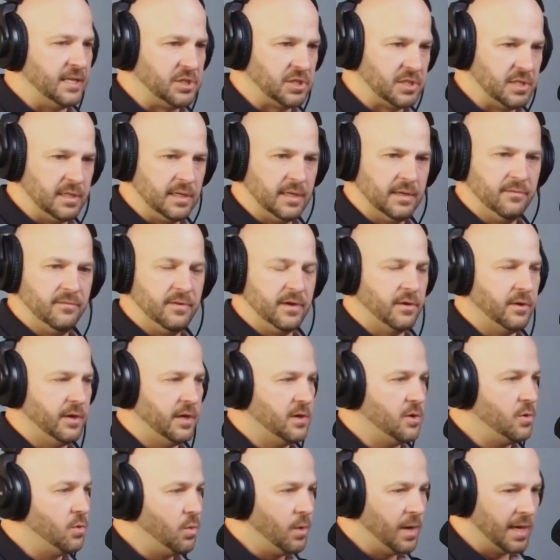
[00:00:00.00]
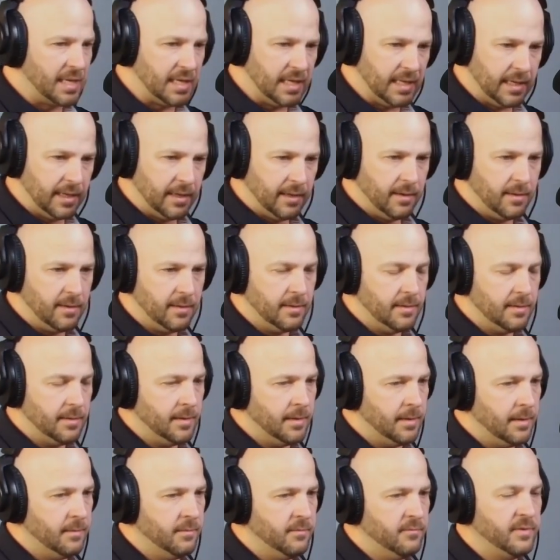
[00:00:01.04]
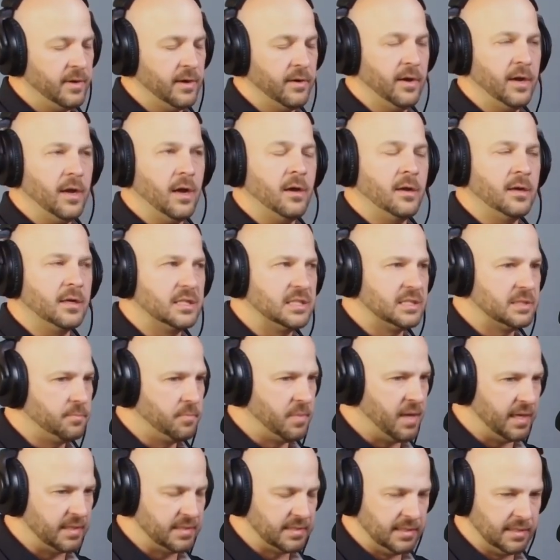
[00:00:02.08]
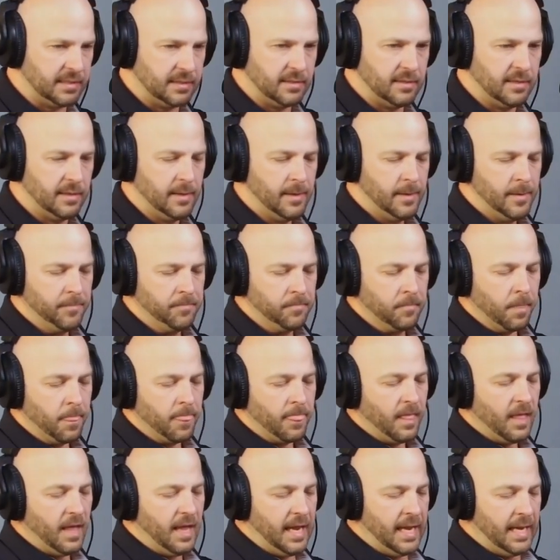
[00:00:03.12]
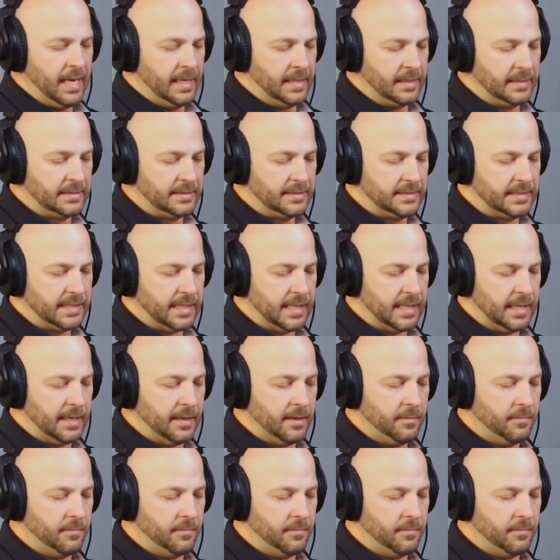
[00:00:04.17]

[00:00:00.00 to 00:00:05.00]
tragically, very quickly, very unexpected. And,